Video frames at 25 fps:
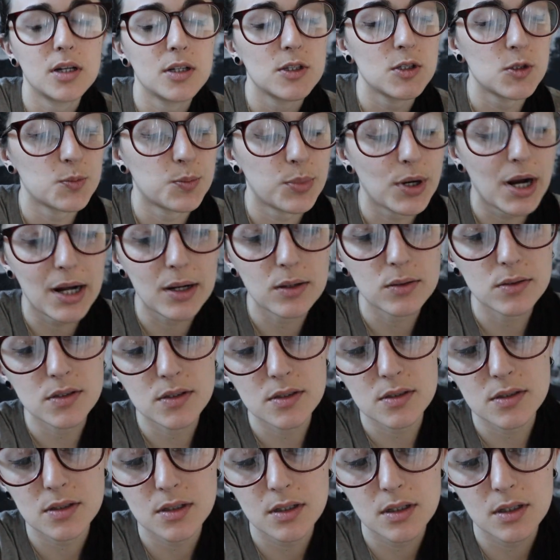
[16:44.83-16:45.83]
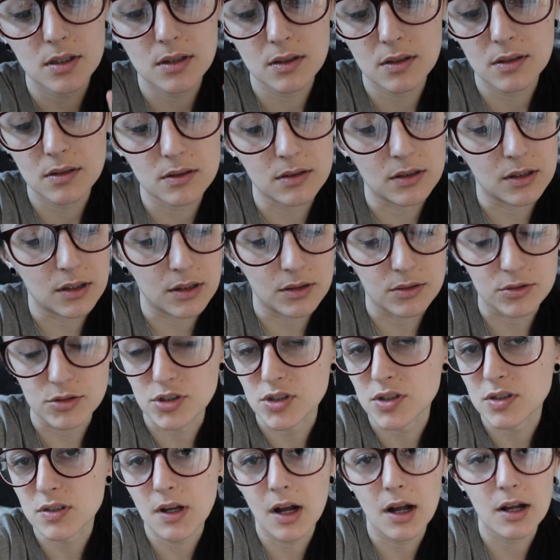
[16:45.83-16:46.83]
Sprouts, you know,
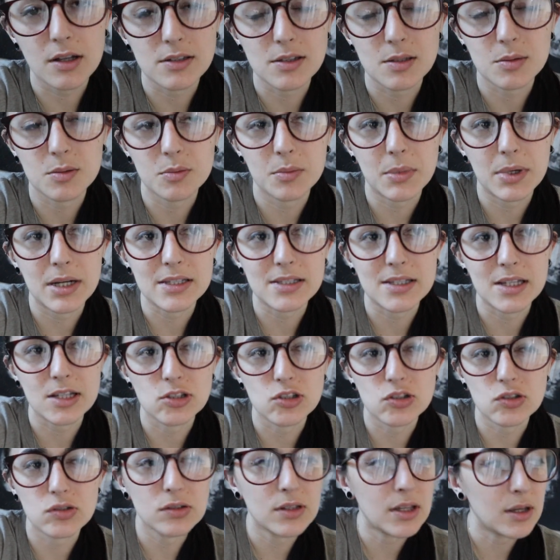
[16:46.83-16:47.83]
just got some of my essential.